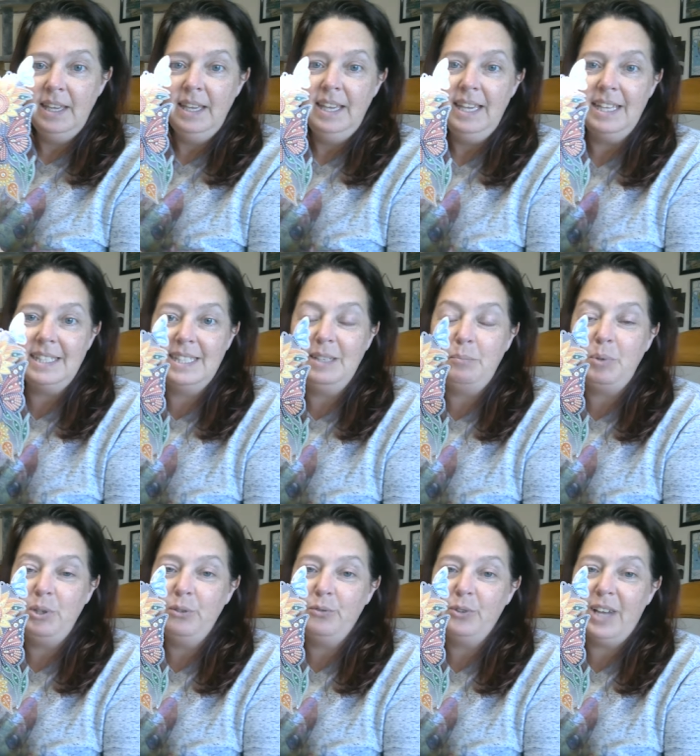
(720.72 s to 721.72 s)
Isn't it
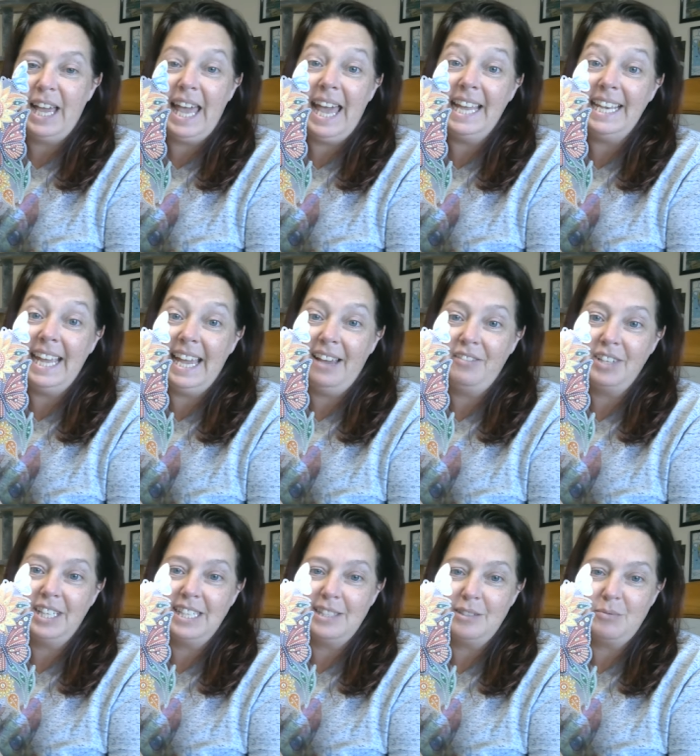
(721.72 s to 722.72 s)
beautiful? I had to have it
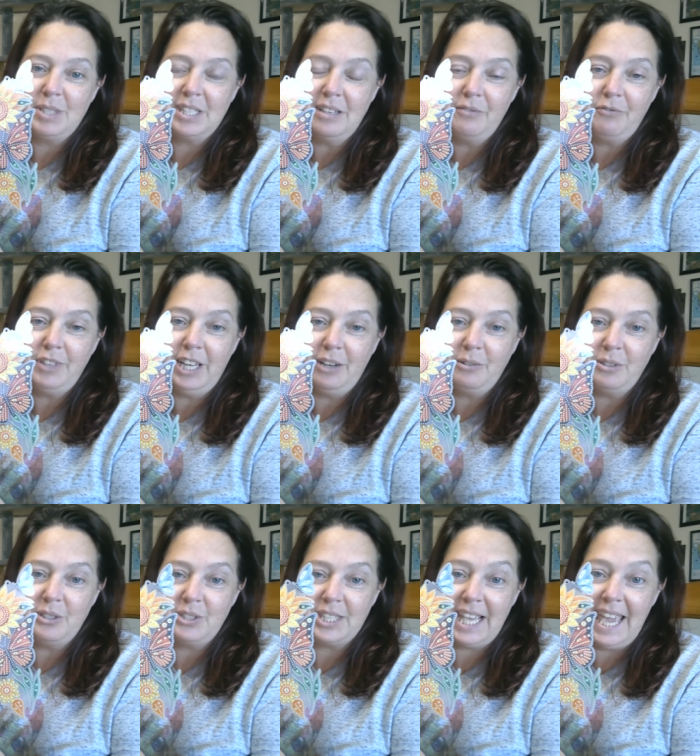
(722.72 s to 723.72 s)
because it was
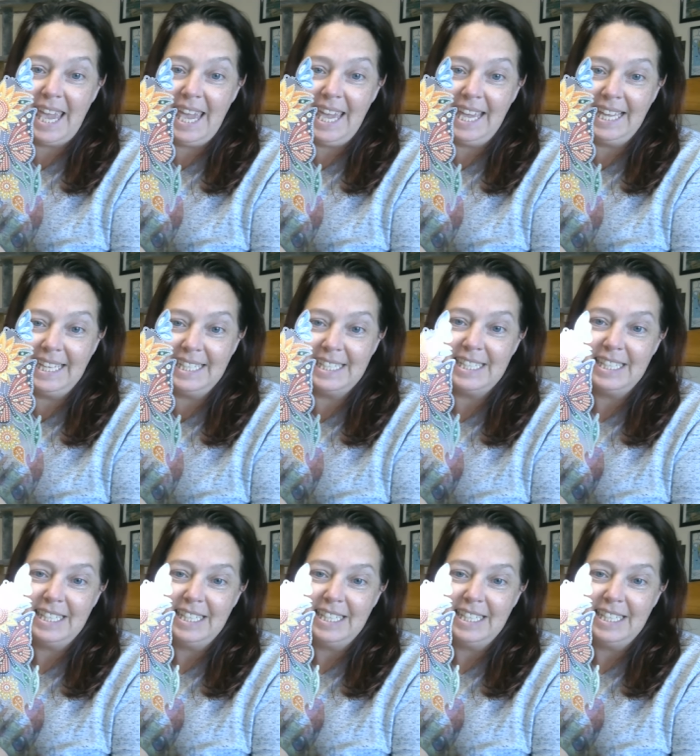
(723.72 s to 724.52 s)
sunflowers and